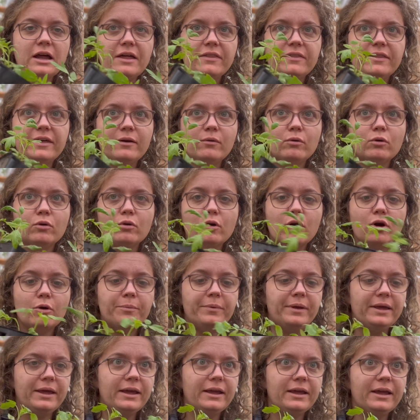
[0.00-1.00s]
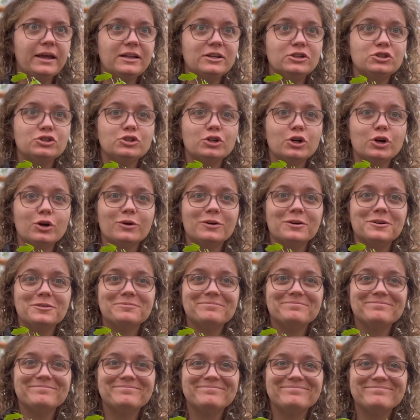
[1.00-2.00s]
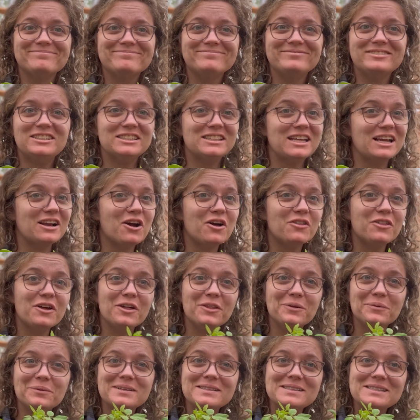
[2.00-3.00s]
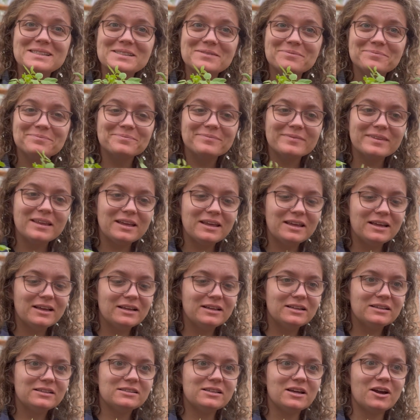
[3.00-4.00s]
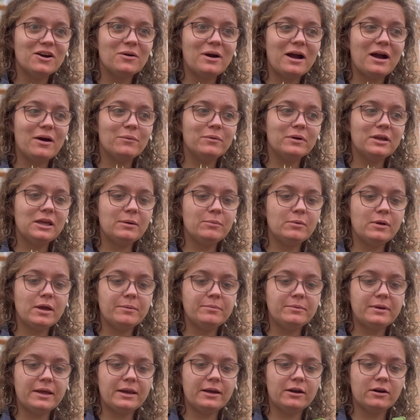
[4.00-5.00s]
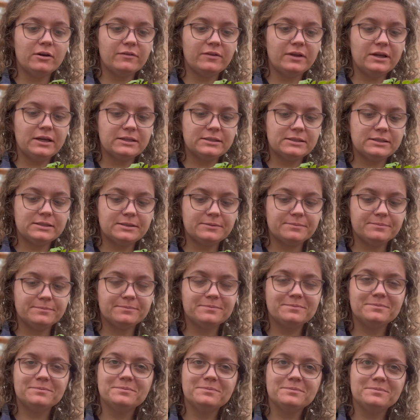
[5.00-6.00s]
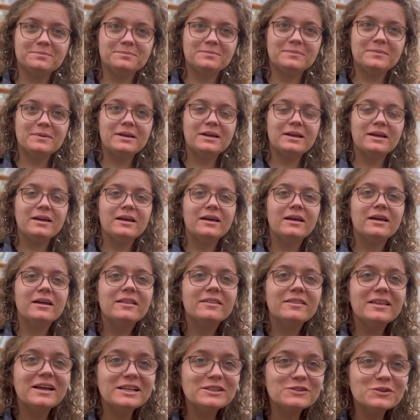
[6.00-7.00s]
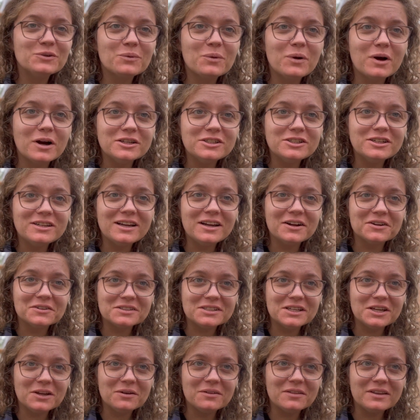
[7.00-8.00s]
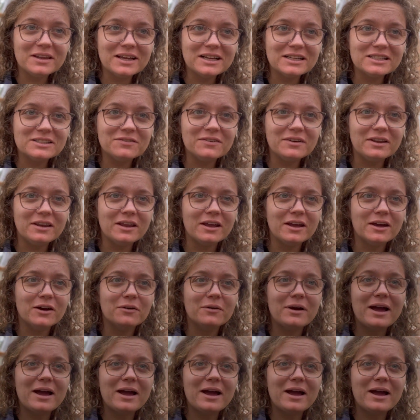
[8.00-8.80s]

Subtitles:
They will grow big and strong, just like all the other ones. So I will keep you updated on these. Thanks for watching, and I'll see you in the next video.